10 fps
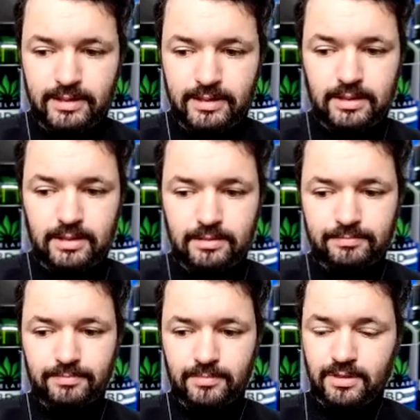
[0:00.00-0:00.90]
a
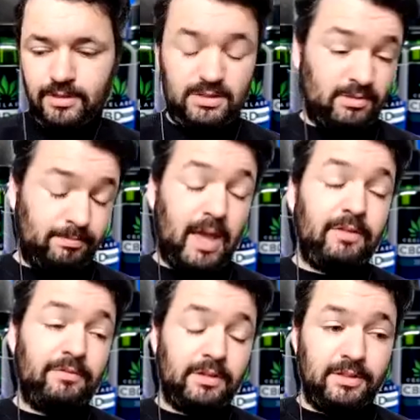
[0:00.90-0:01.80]

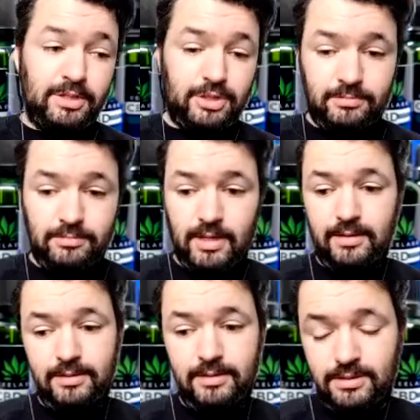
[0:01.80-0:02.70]
painful condition that
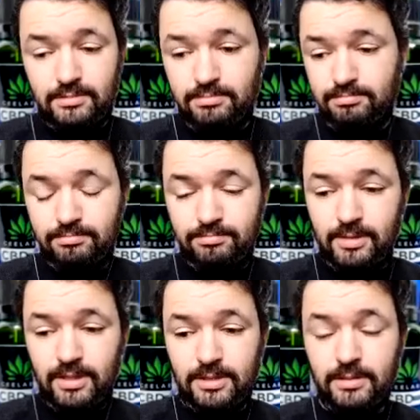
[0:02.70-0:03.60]
it's
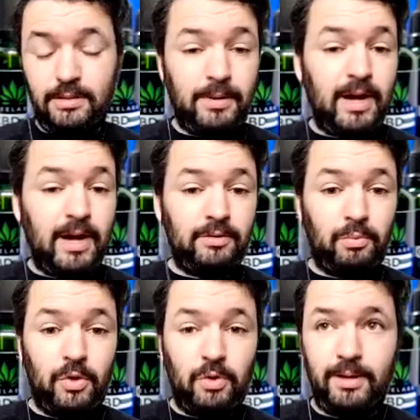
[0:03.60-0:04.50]
a part of the
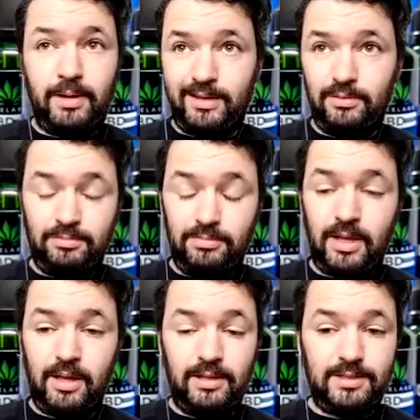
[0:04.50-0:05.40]
womb, and yeah,
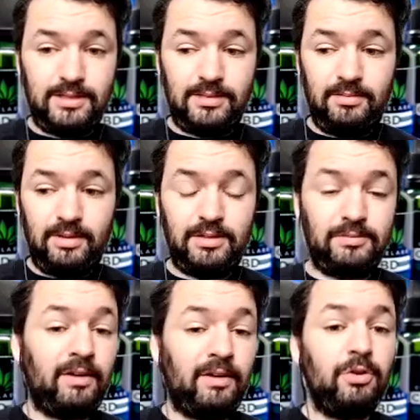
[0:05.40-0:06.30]
it's
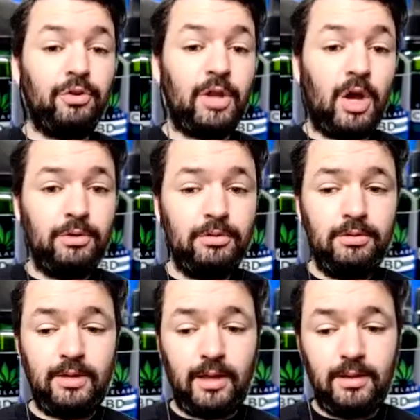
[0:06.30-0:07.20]
very unknown,
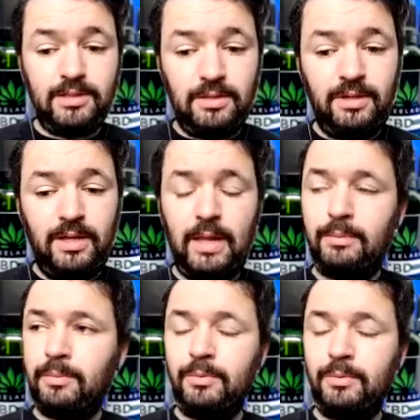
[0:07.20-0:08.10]
that CBD helper,
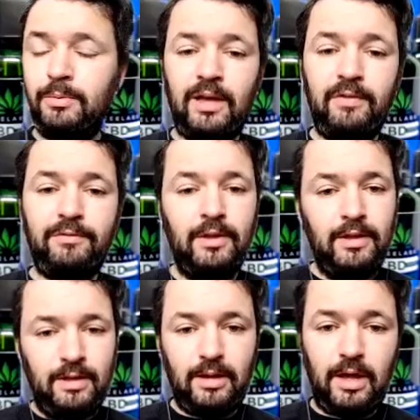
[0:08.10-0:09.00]
but we have
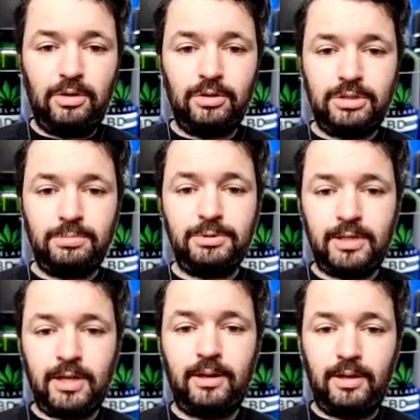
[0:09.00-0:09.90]
a lot of customers
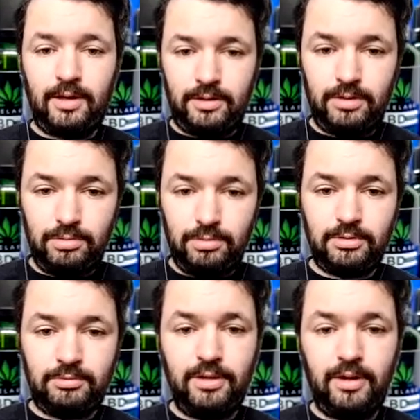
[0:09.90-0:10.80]
that are using it
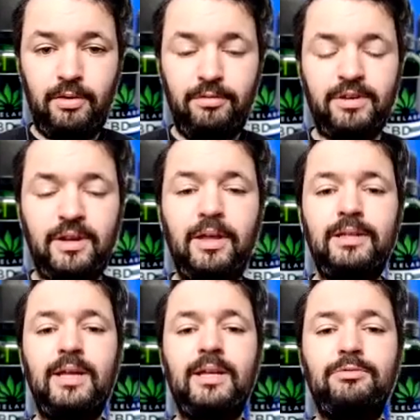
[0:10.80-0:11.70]
right now for that
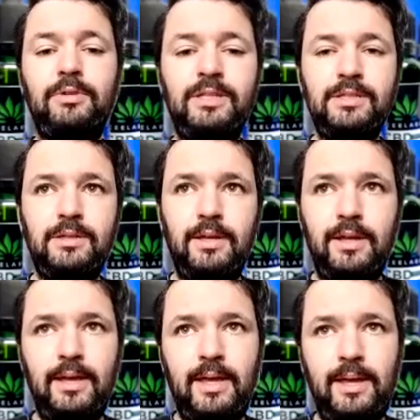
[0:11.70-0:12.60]
exact reason.
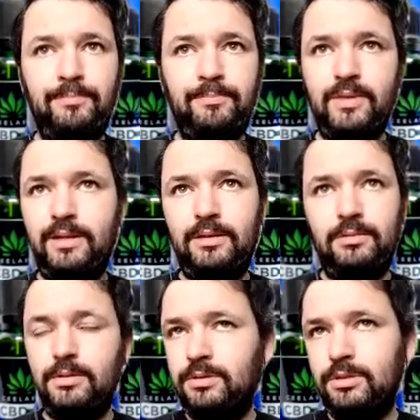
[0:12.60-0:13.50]
And then
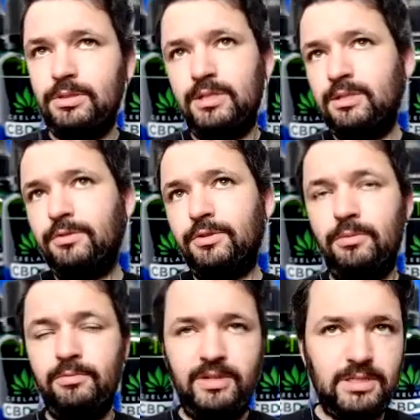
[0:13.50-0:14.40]
there's lots of other
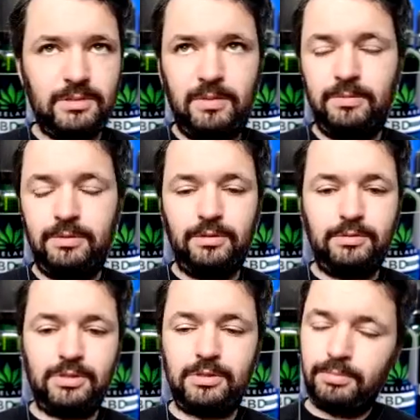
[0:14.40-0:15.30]
reasons people use
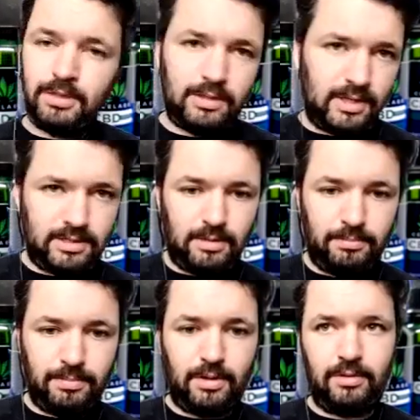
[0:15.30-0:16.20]
it. Somebody yesterday
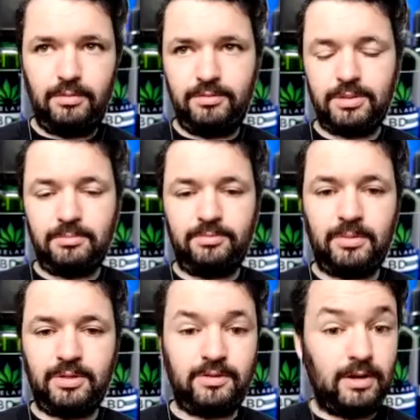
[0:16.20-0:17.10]
bought some from
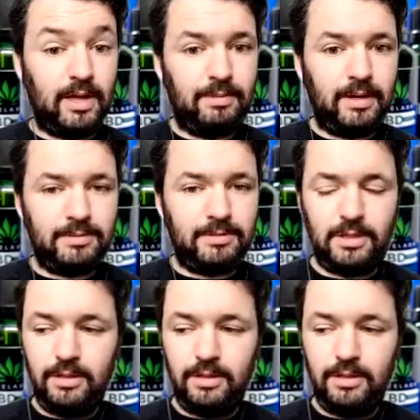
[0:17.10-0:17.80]
us for epilepsy.